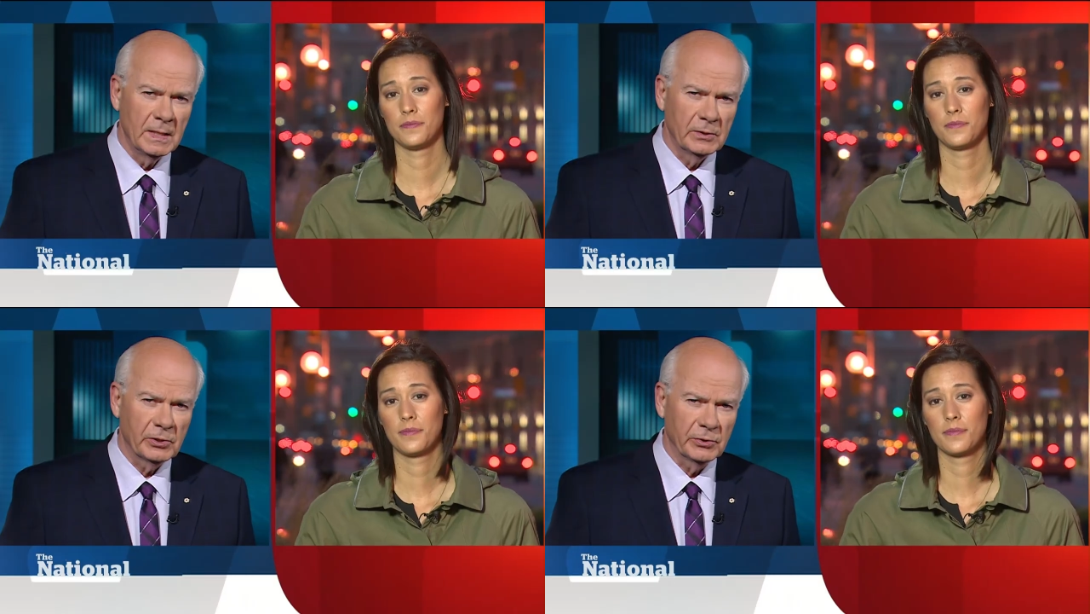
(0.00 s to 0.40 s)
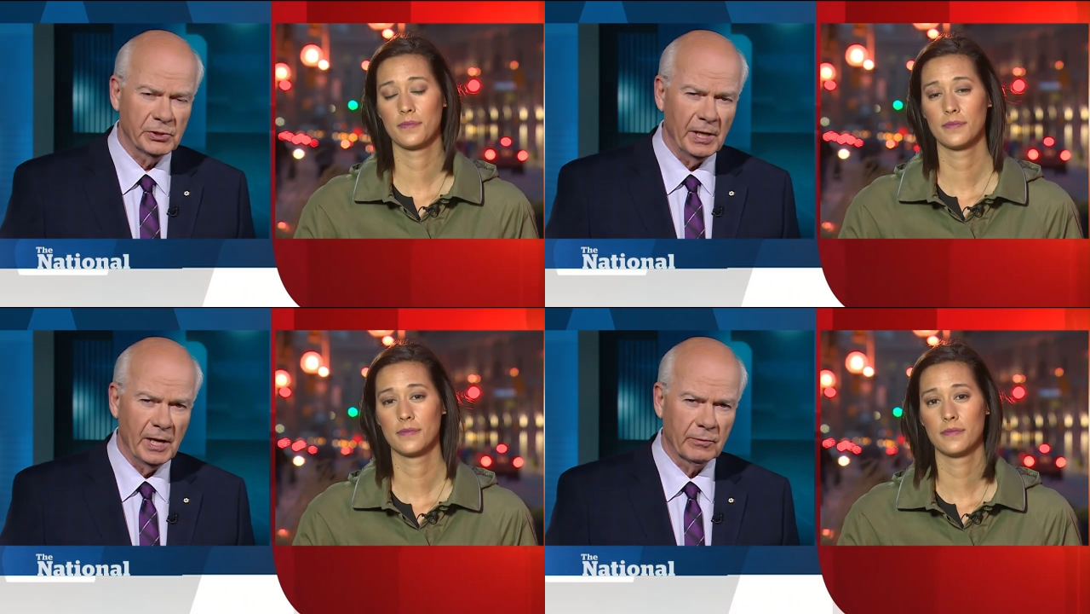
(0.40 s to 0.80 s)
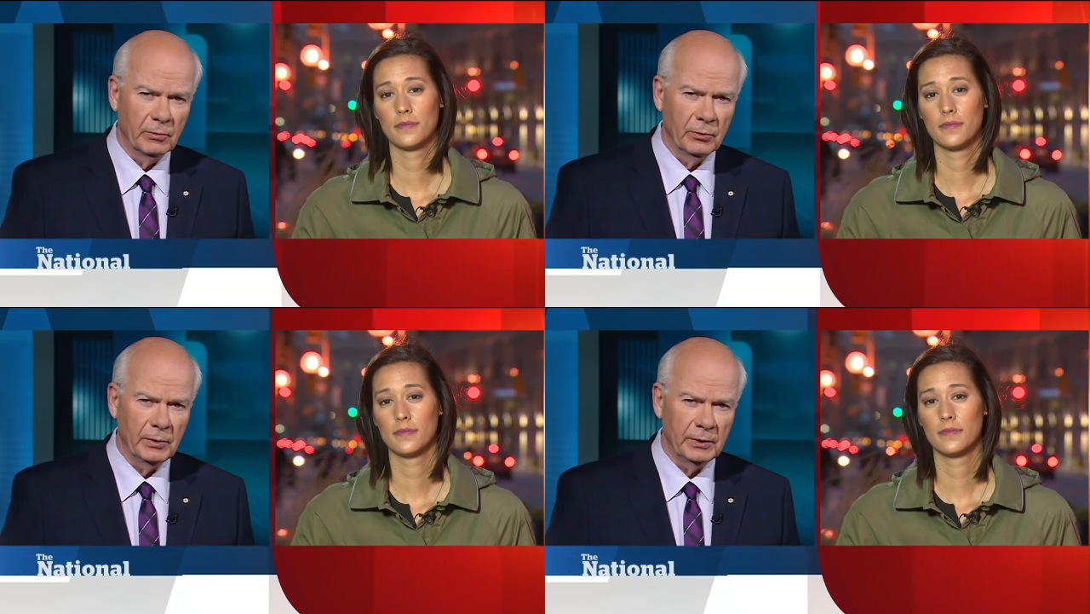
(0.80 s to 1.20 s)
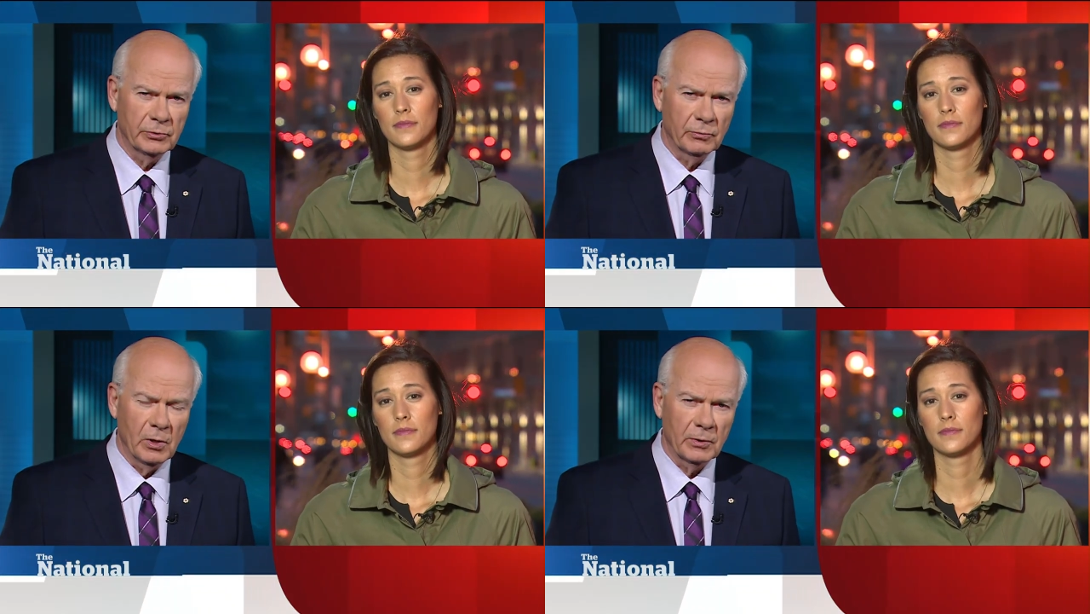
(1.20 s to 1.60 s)
Speaker 1: Chelsea Agro in
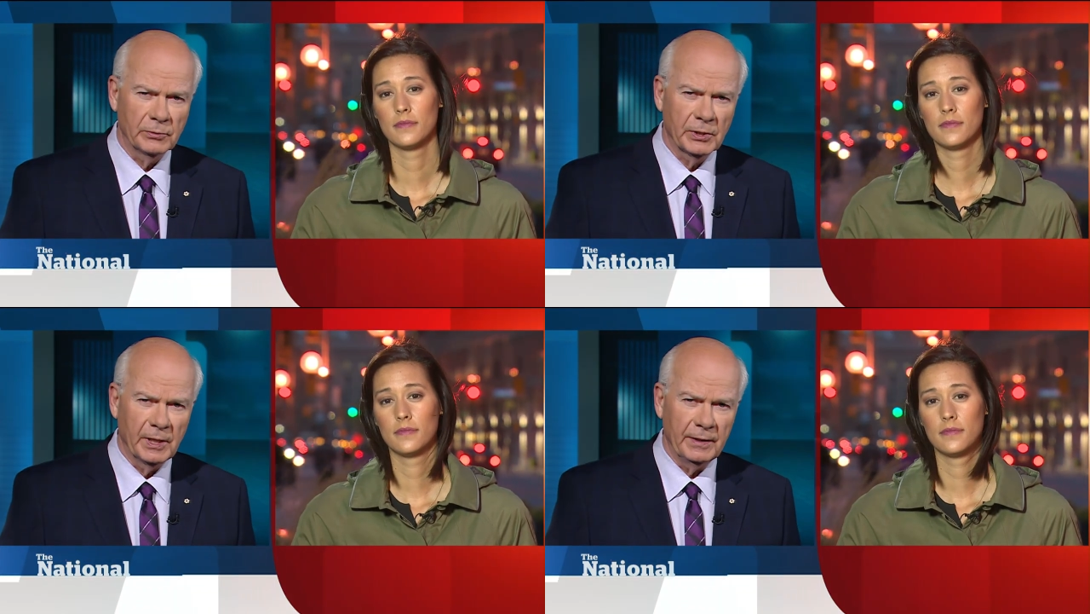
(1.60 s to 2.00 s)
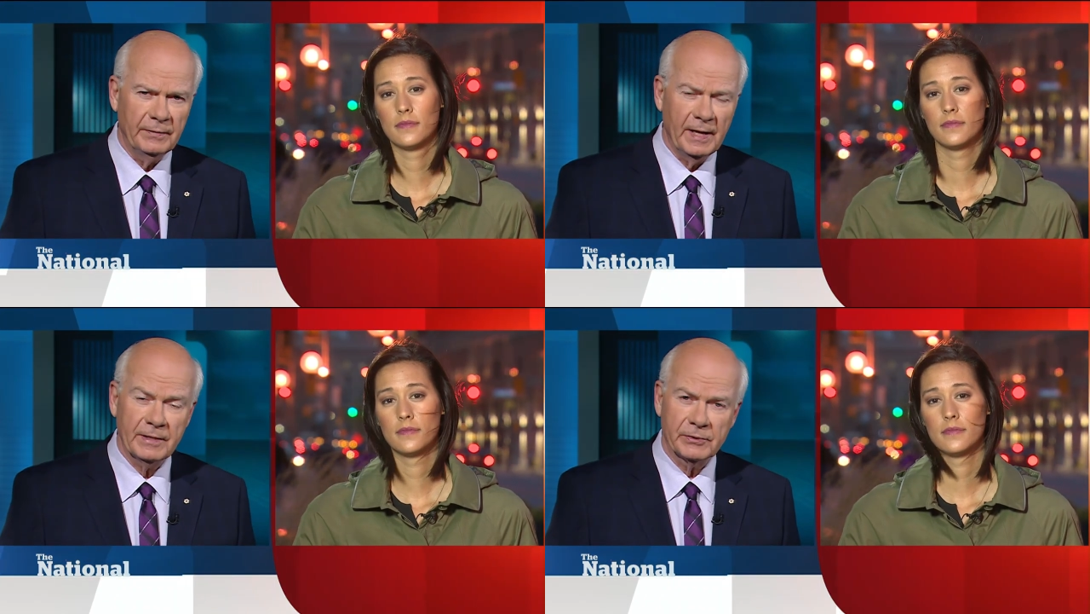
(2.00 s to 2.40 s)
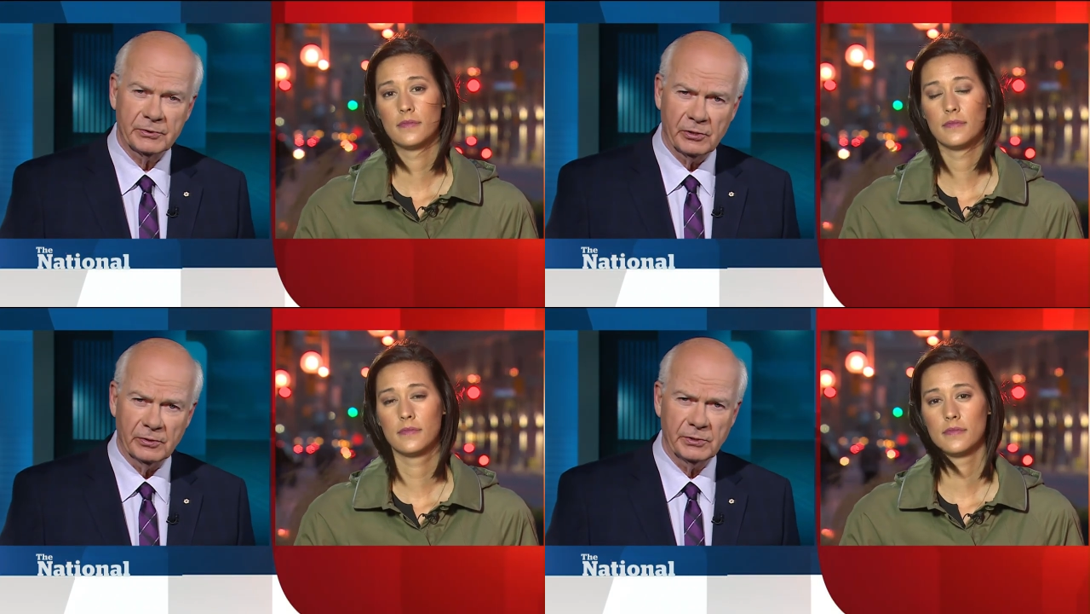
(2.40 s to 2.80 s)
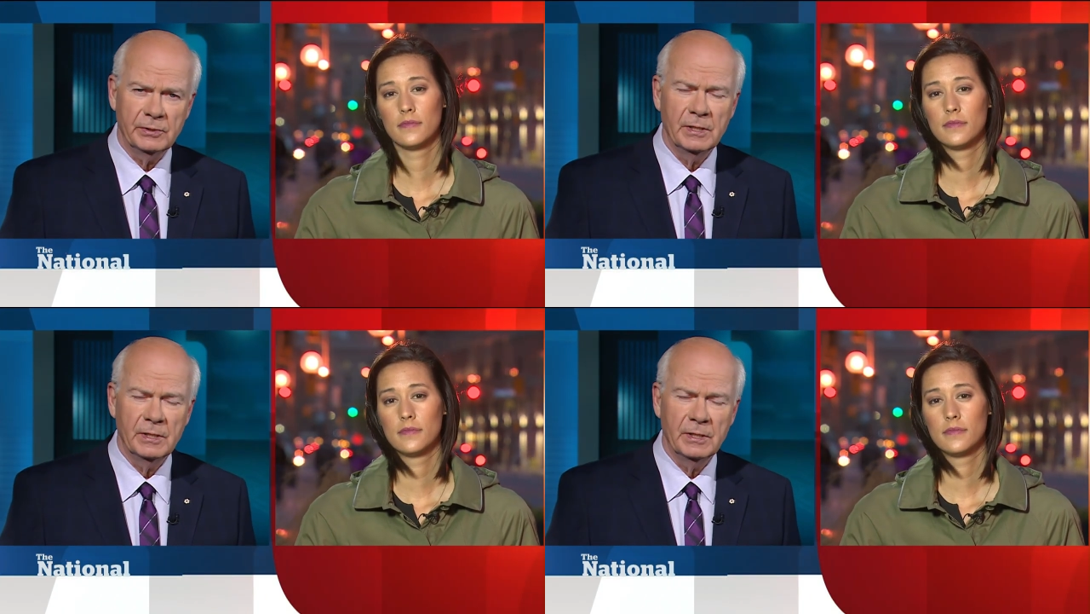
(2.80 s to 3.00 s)
Toronto tonight. Thanks, Chelsea.